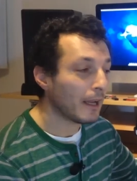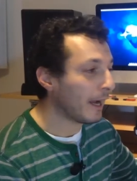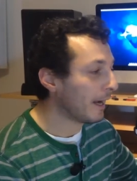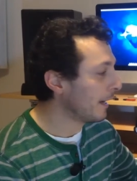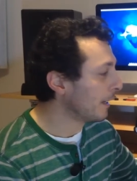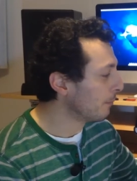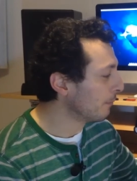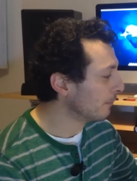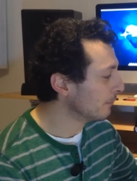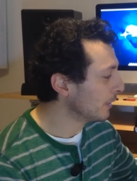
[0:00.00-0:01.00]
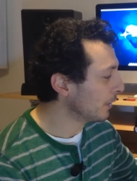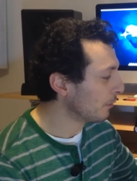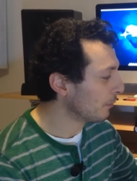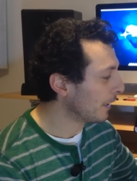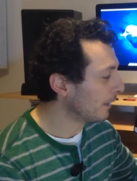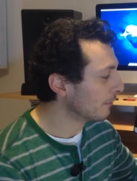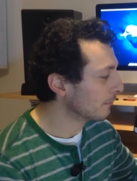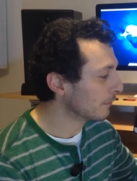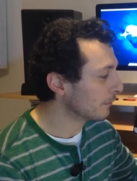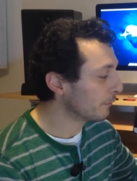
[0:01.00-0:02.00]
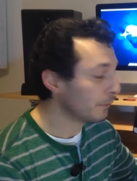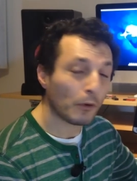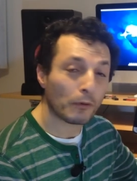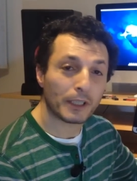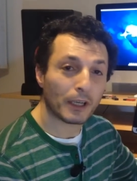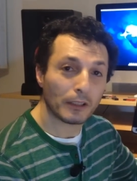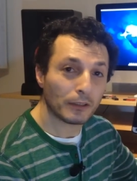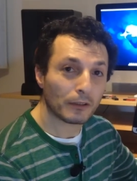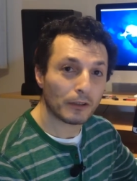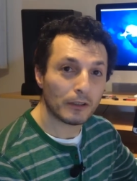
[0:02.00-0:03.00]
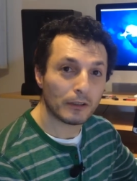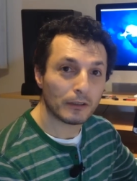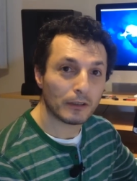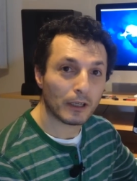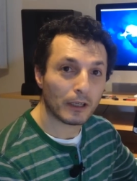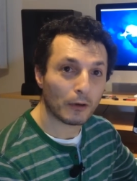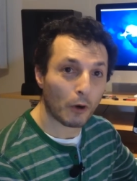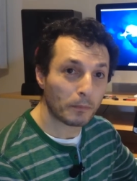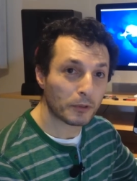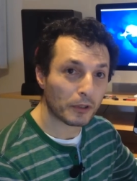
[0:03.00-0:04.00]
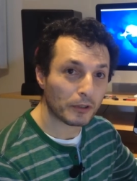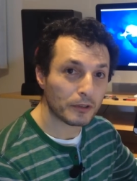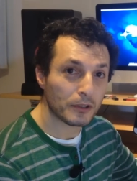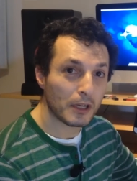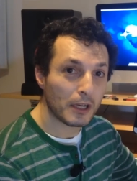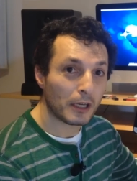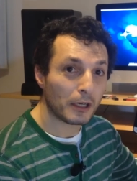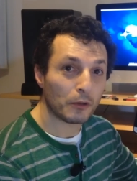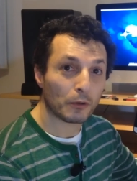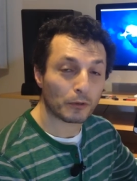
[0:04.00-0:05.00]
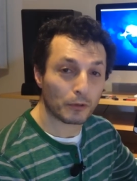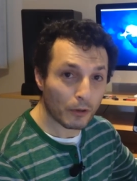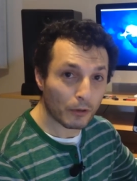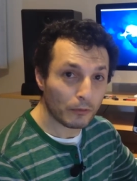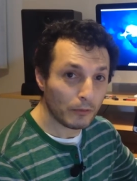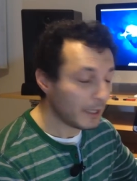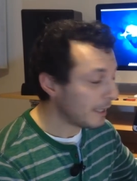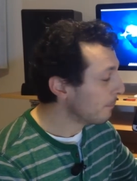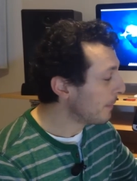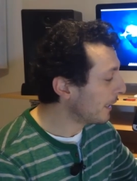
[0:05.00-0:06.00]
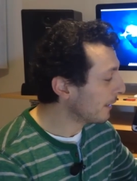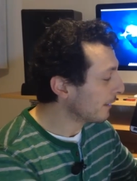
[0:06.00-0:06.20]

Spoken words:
and few of the other options in your DAW, making